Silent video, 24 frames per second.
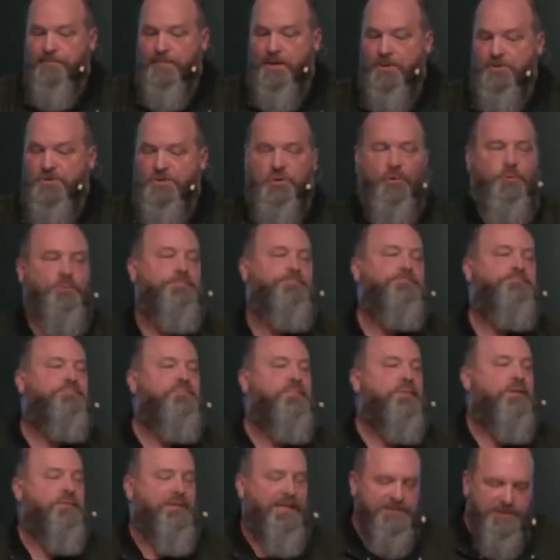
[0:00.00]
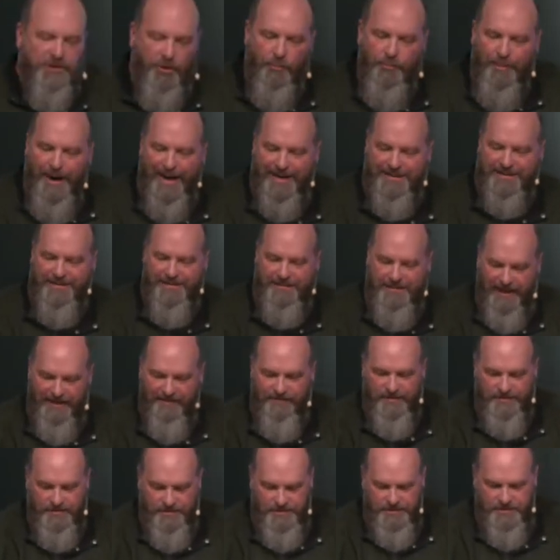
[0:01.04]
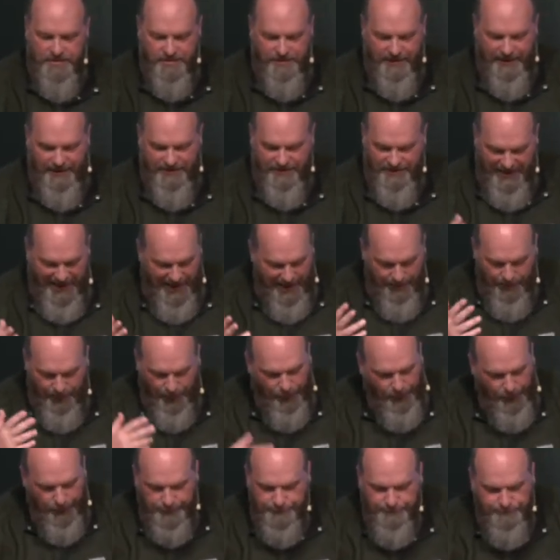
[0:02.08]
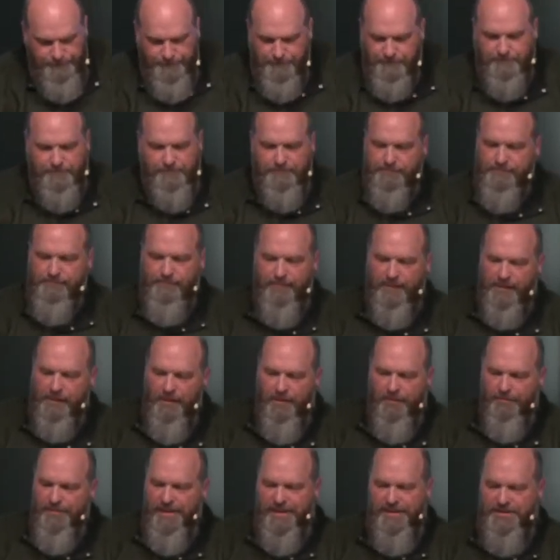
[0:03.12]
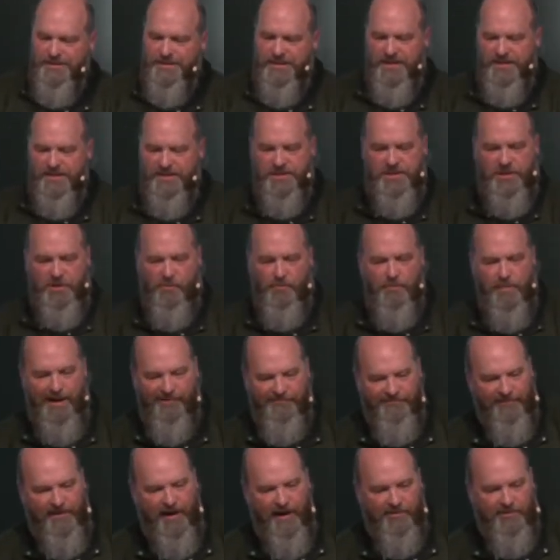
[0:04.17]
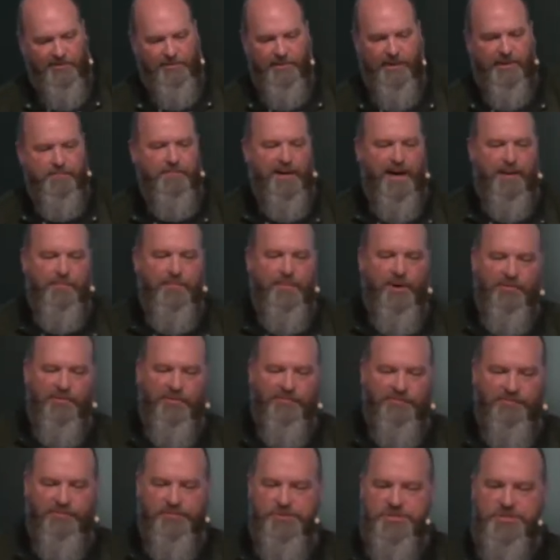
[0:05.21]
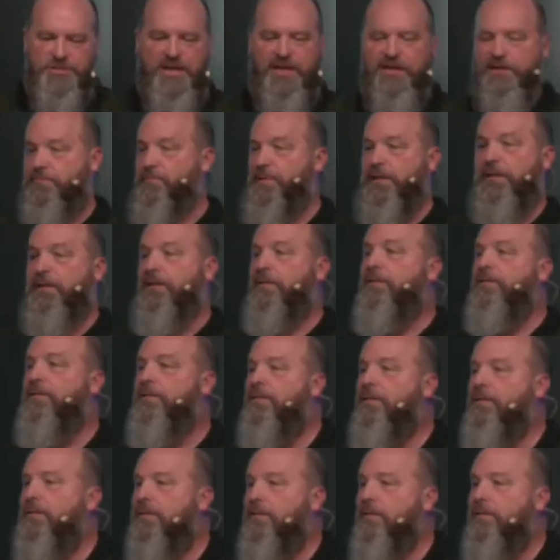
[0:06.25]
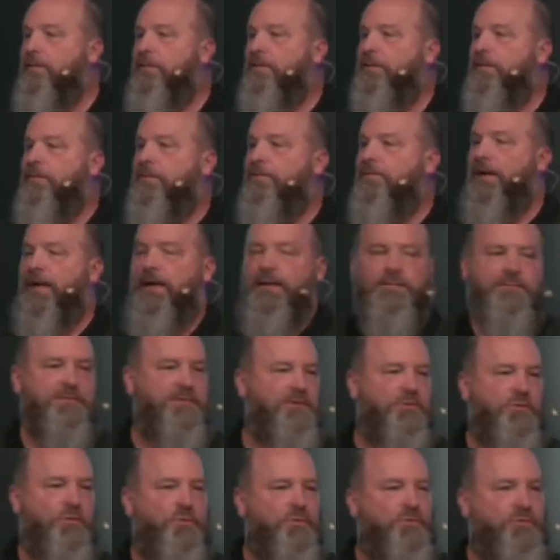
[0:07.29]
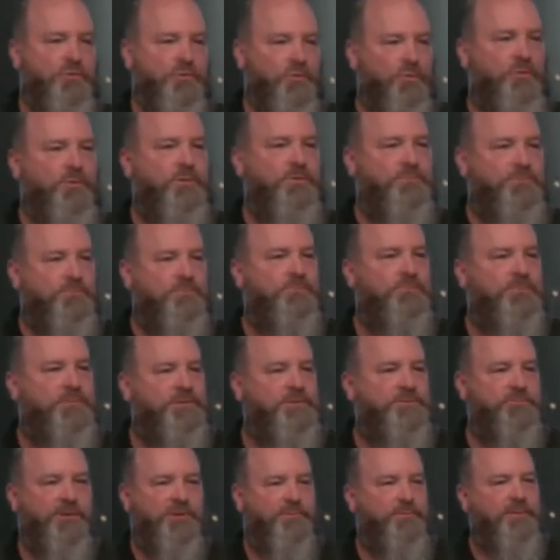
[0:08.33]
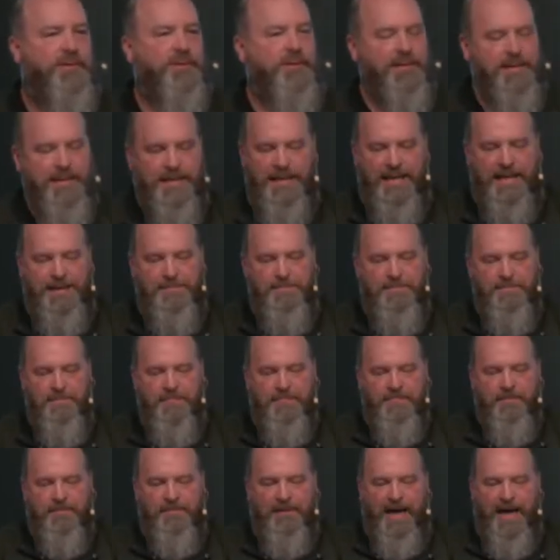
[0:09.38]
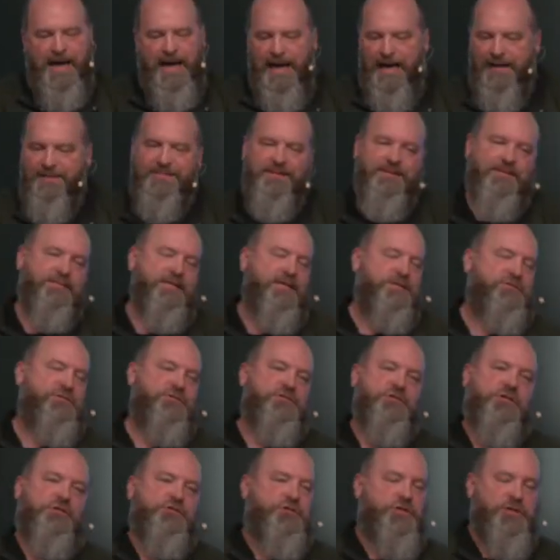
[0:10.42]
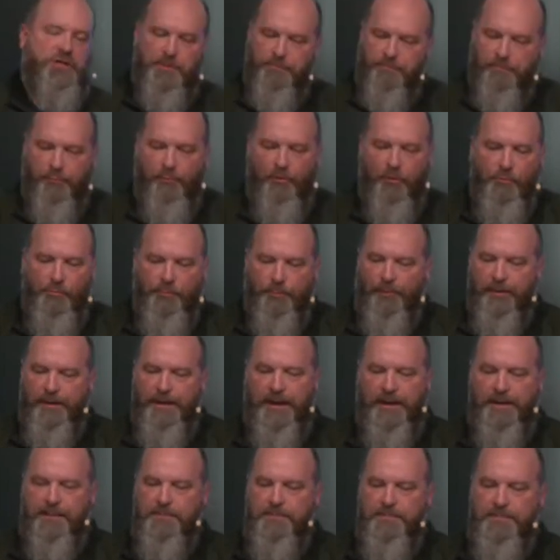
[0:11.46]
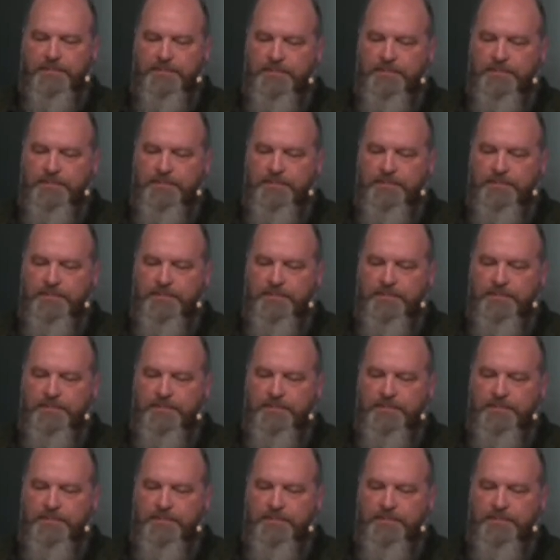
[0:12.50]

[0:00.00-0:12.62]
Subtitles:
So let's go back to David's example. He says, though my father and my mother forsake me, right? The Lord is with me. I think that's such an appropriate